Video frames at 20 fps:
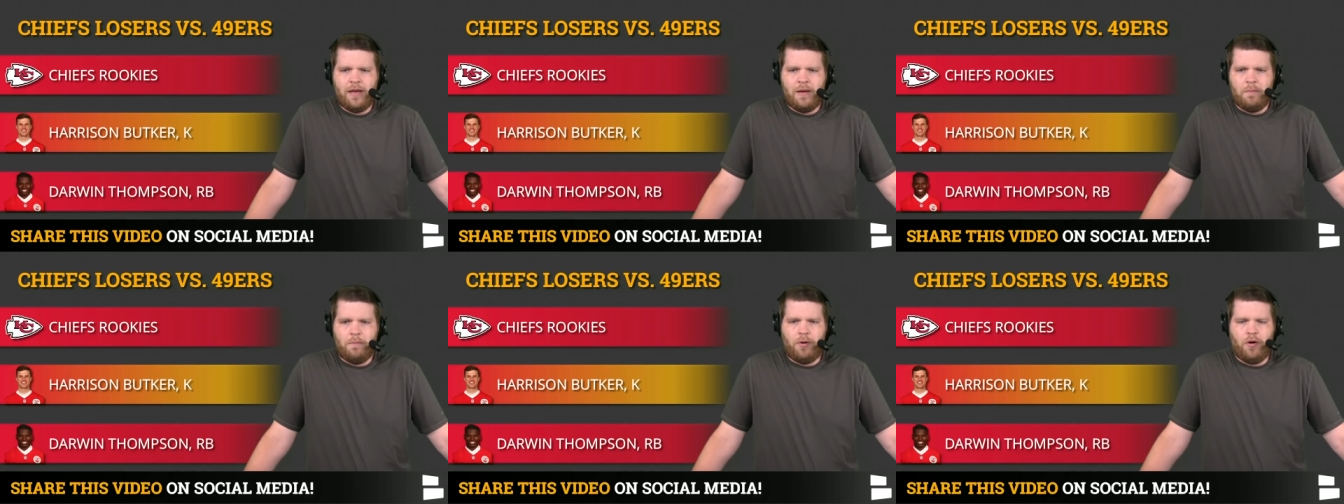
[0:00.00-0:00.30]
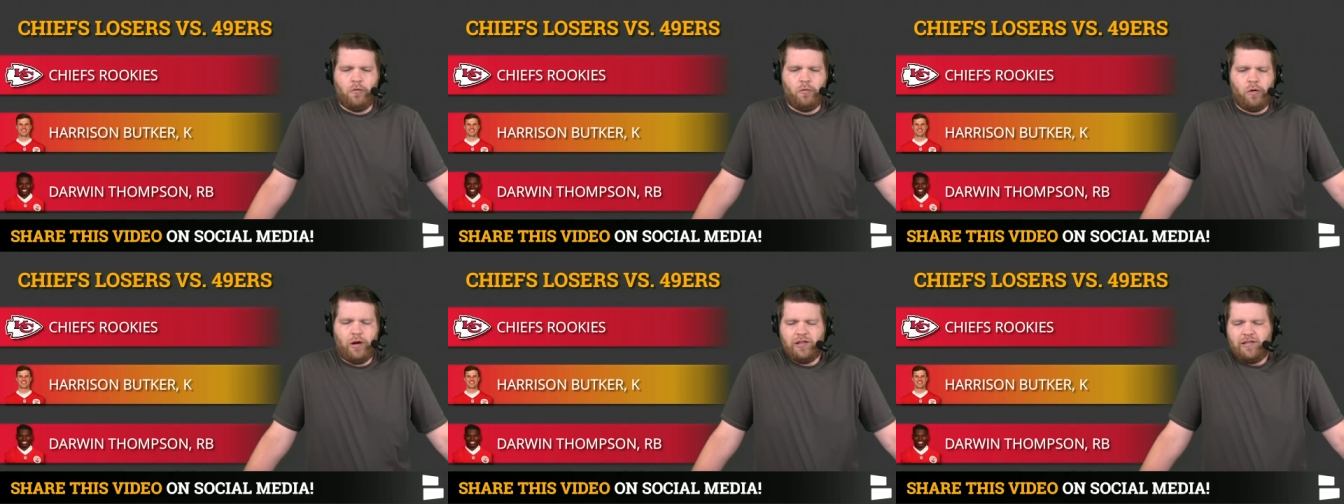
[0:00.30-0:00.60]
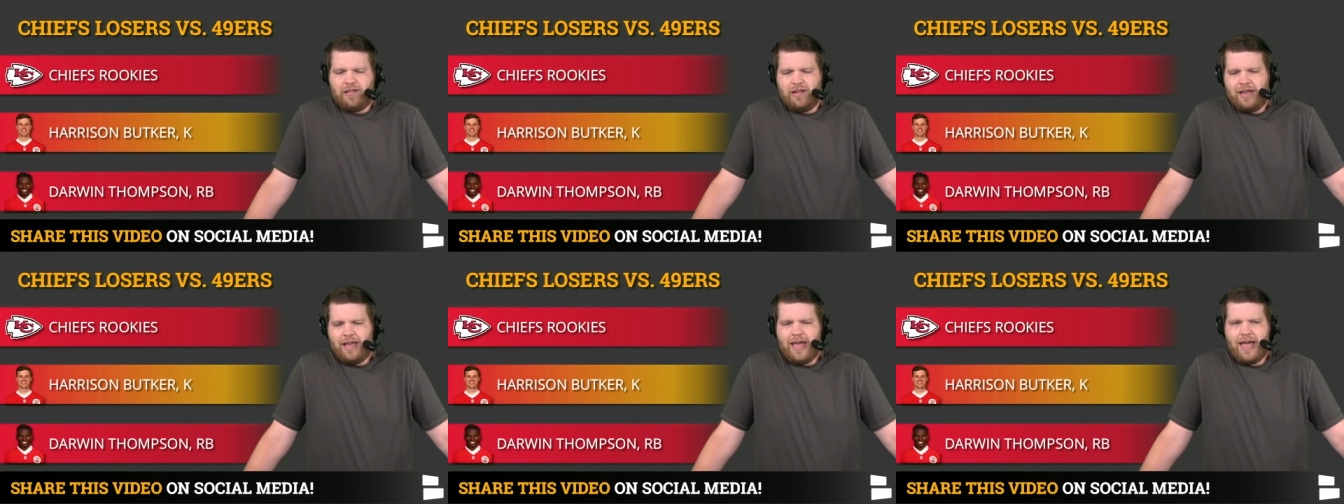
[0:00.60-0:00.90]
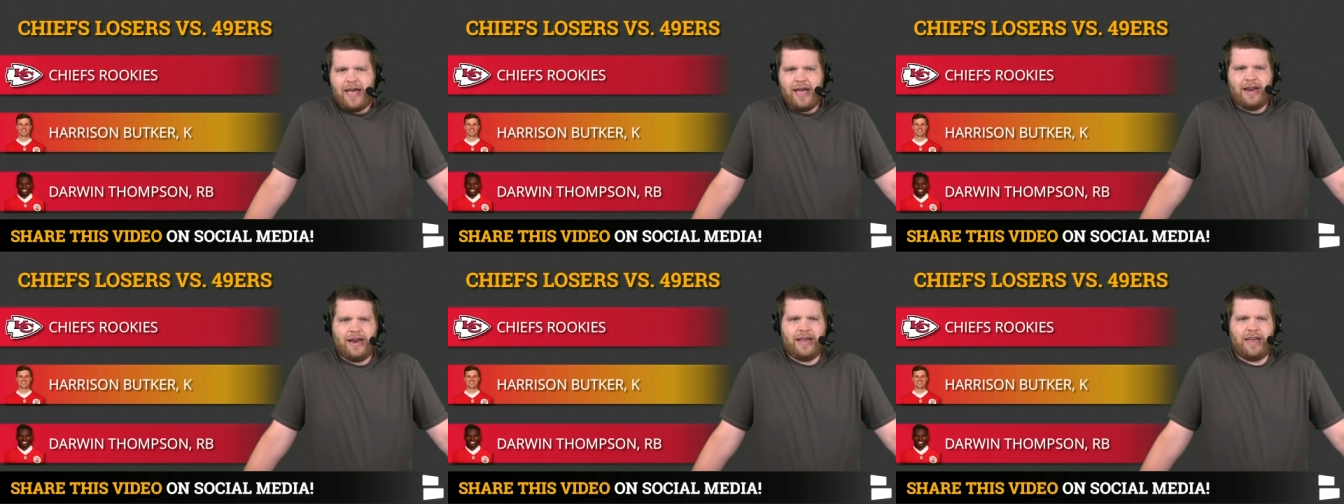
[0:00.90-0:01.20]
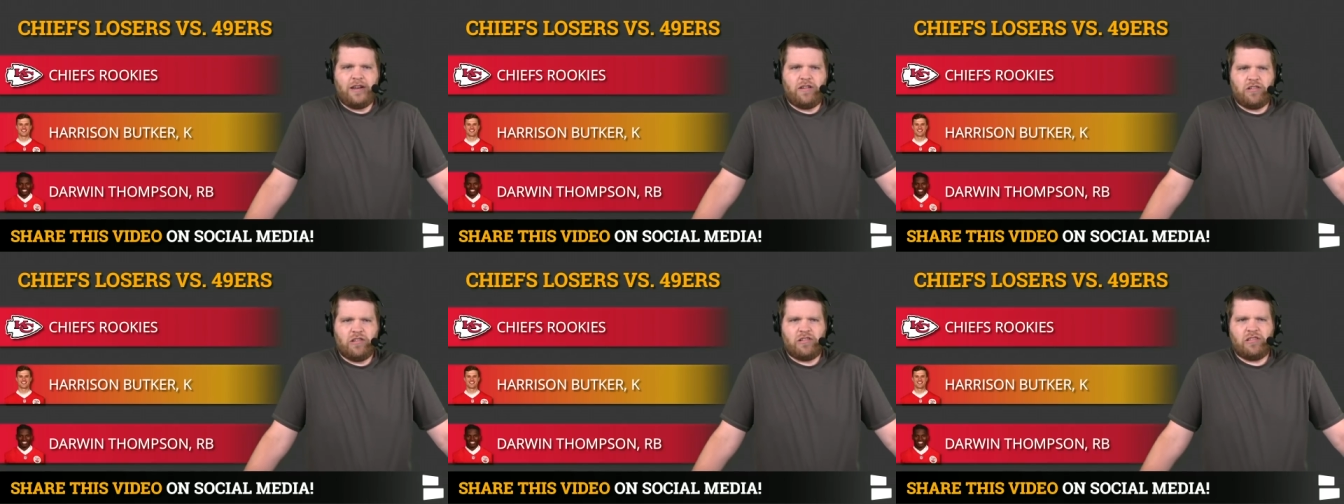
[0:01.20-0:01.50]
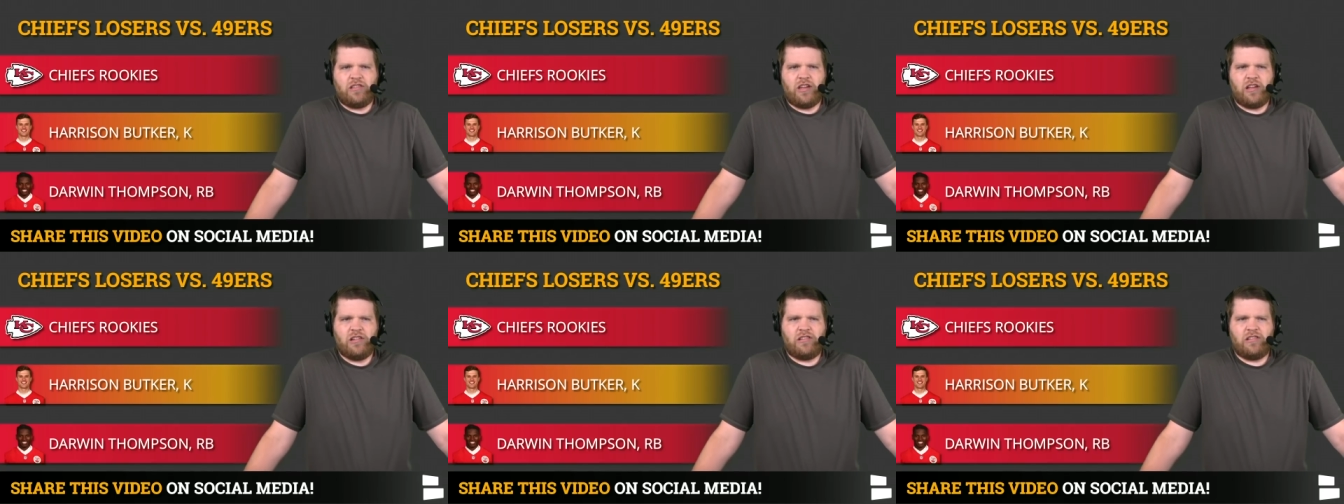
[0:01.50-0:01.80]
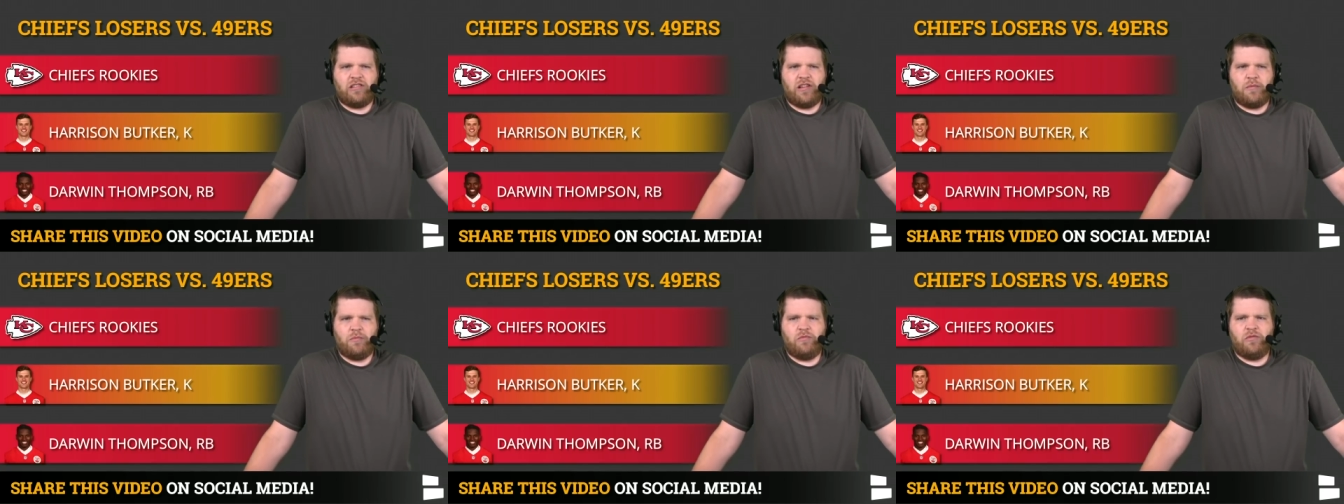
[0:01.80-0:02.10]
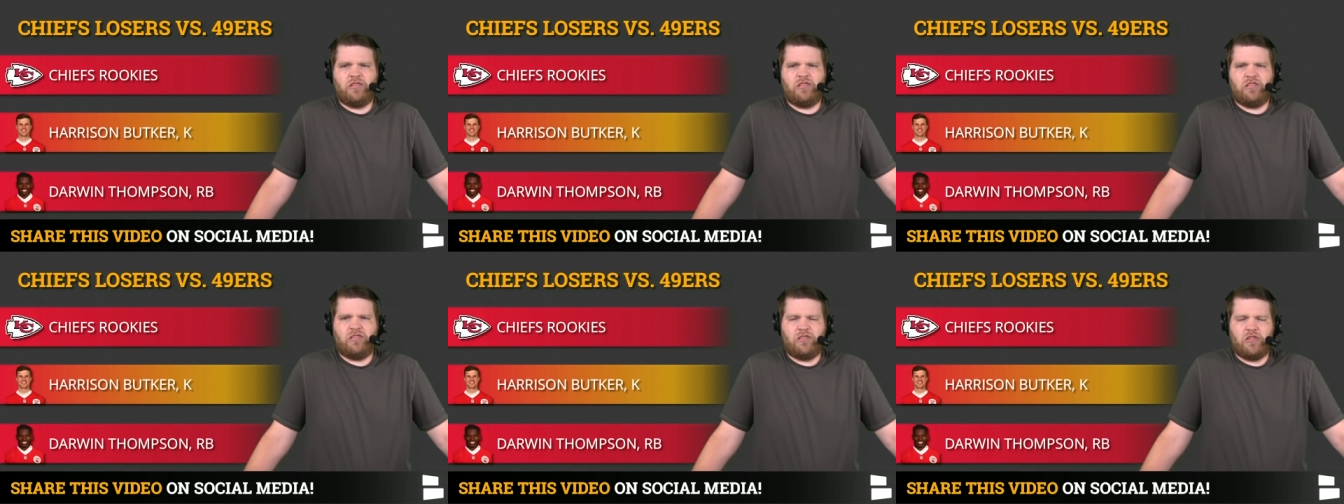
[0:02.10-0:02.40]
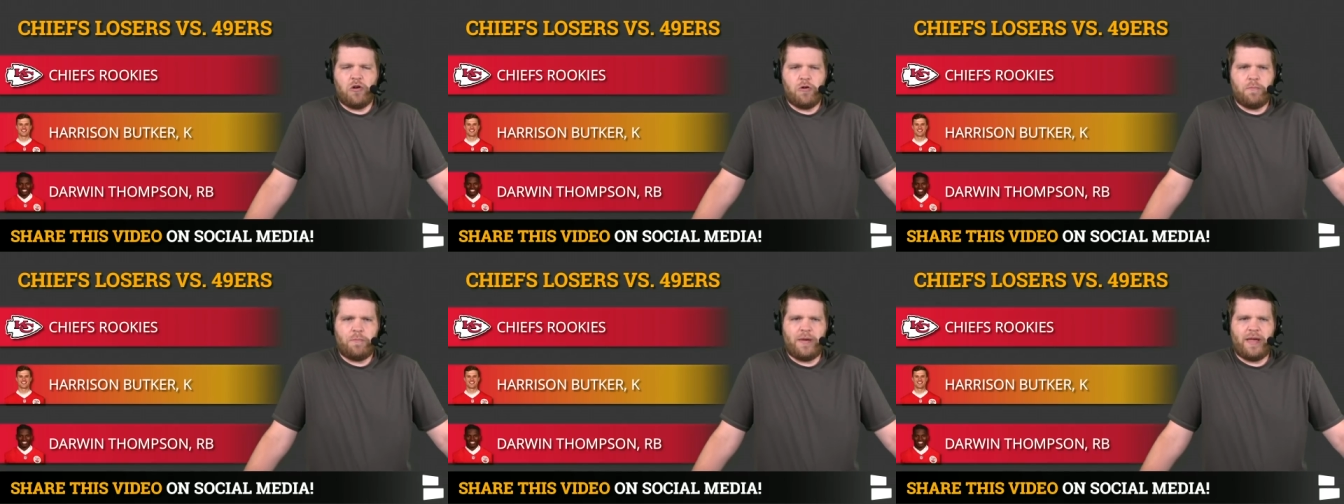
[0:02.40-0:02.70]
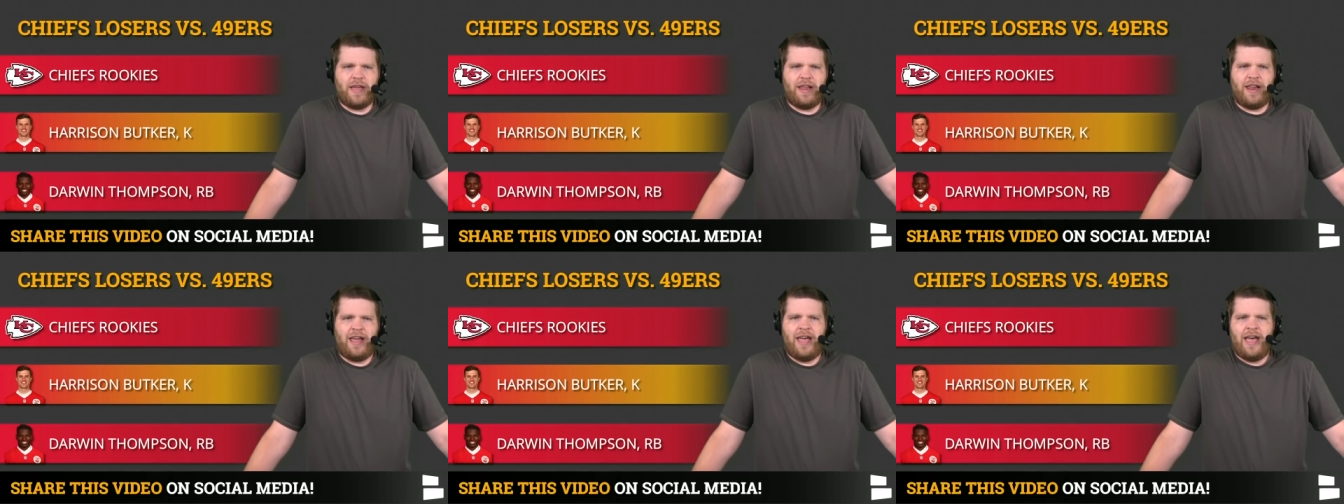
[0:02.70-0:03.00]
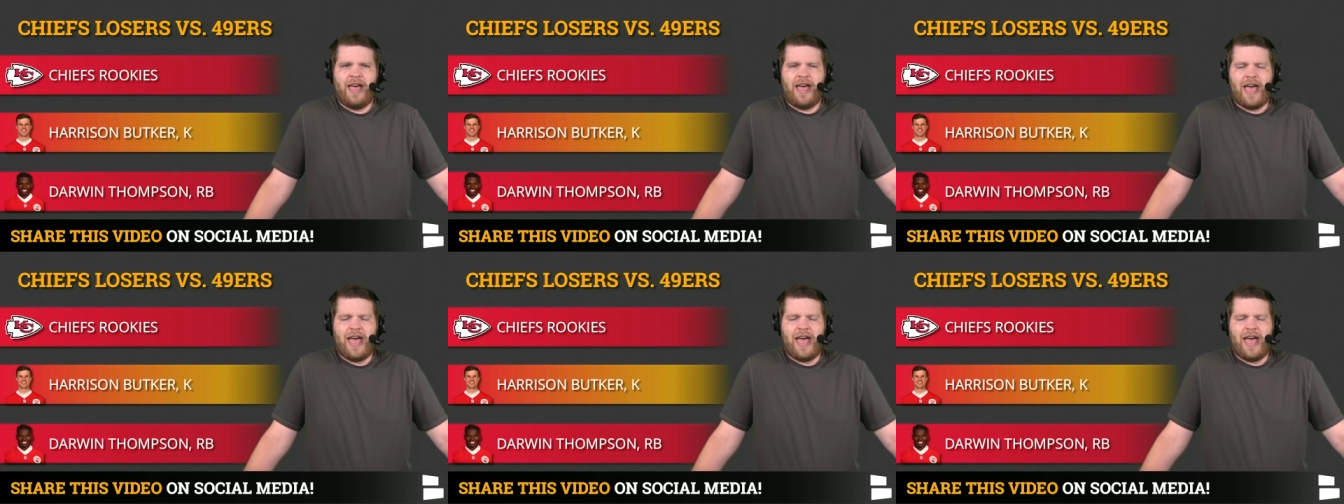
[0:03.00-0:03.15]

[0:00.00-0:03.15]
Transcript: But once again, he just does something stupid